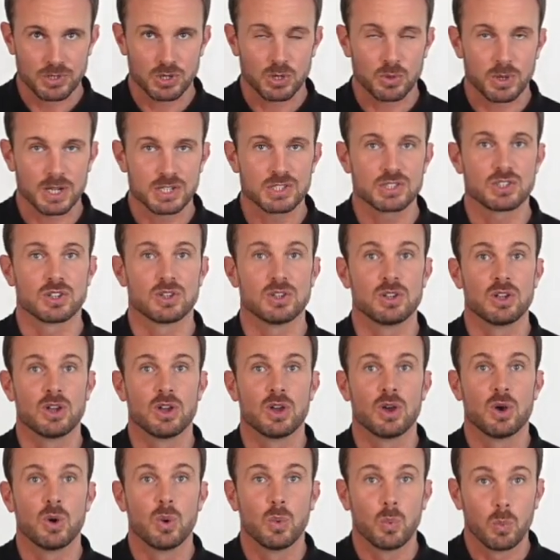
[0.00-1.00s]
to question
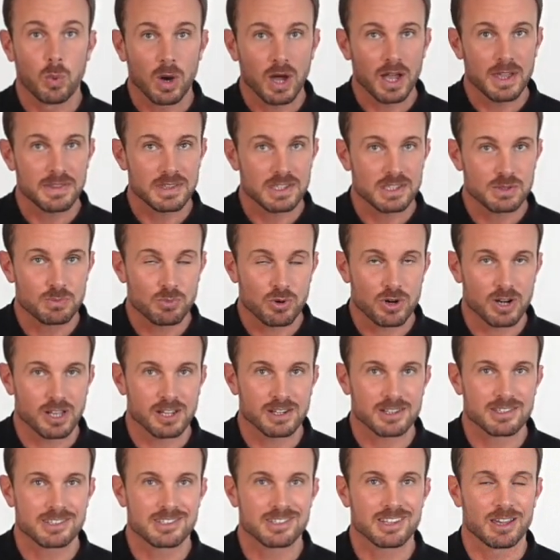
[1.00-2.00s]
why these
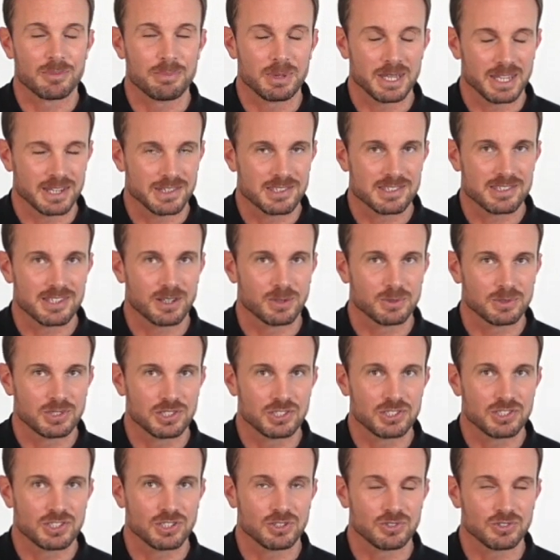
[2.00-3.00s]
products are being sold to
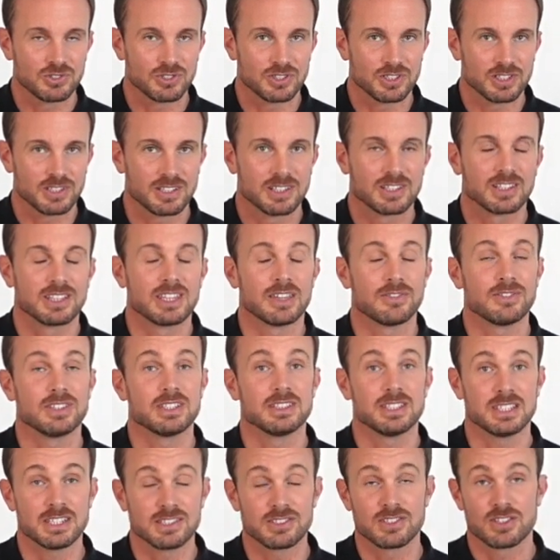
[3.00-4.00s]
children,
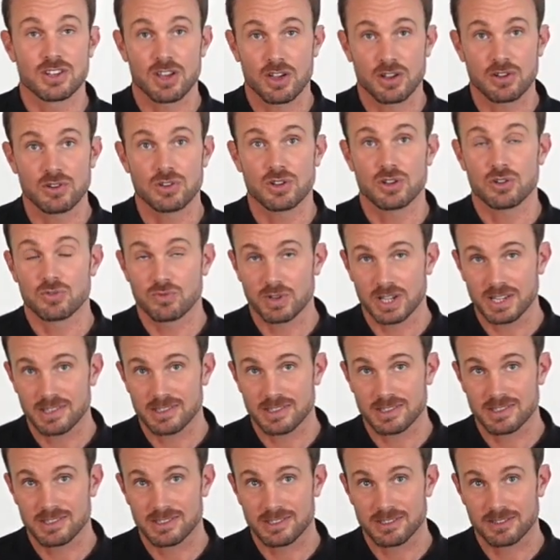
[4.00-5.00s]
given these known
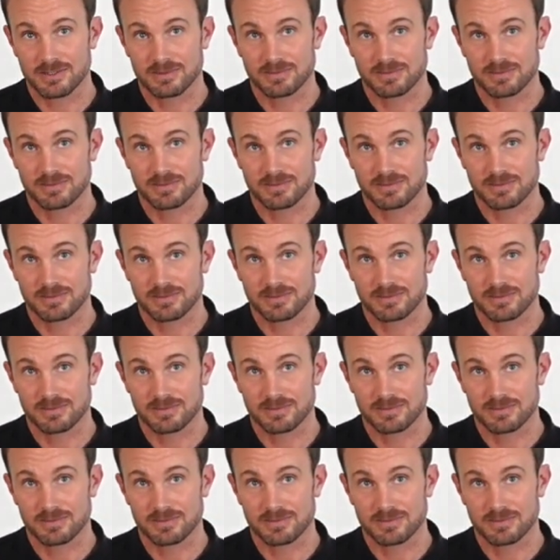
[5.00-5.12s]
risks.